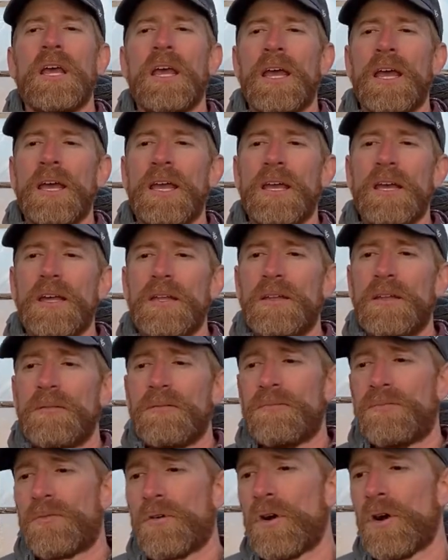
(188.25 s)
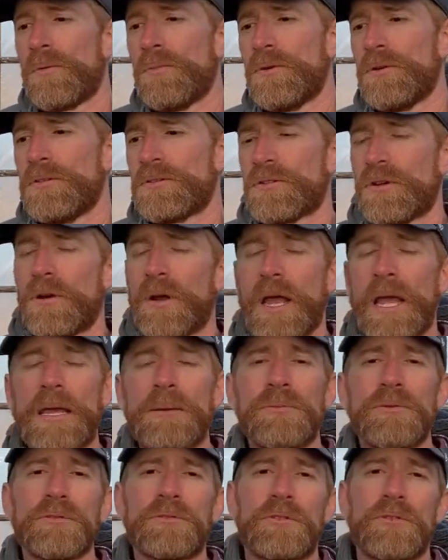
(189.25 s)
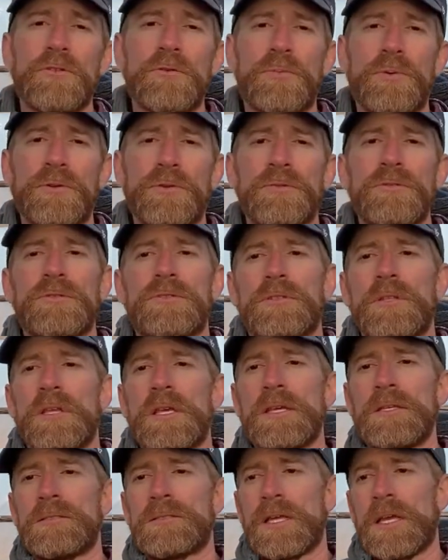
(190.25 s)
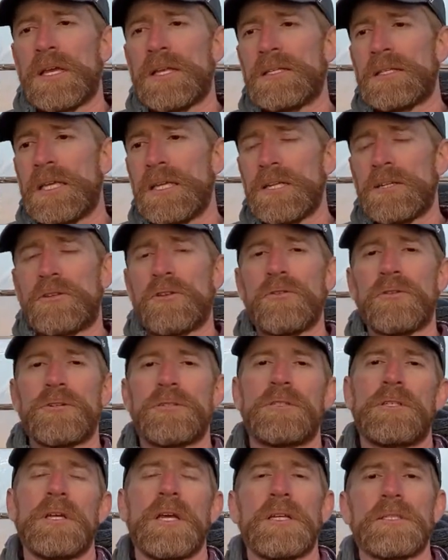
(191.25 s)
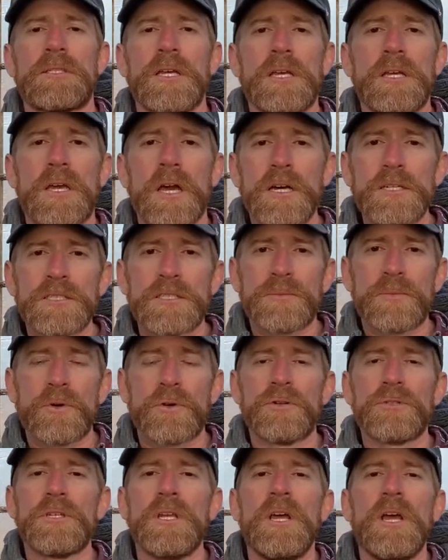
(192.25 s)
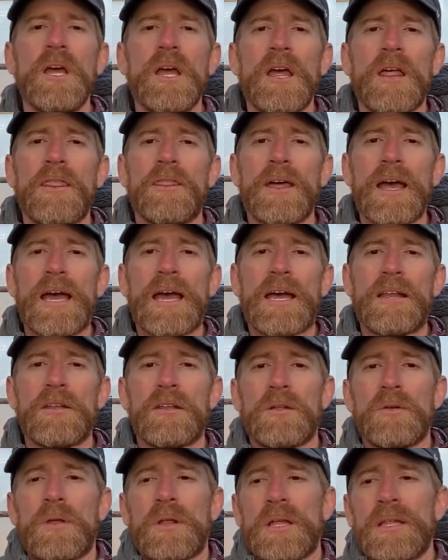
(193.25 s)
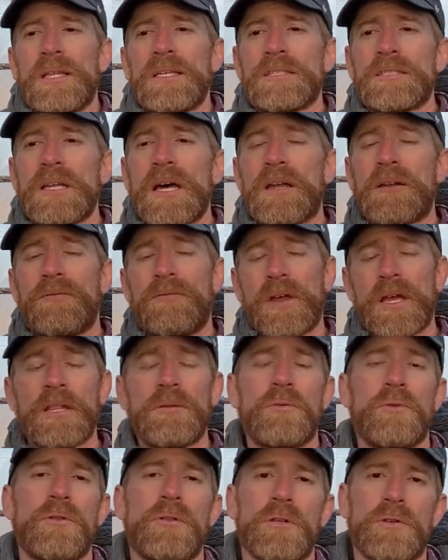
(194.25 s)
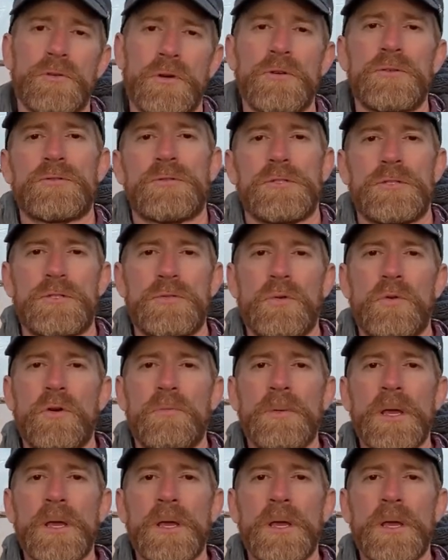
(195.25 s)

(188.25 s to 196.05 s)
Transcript: And farmers are able to produce things and get it to their CSA customers that is not available in the grocery store.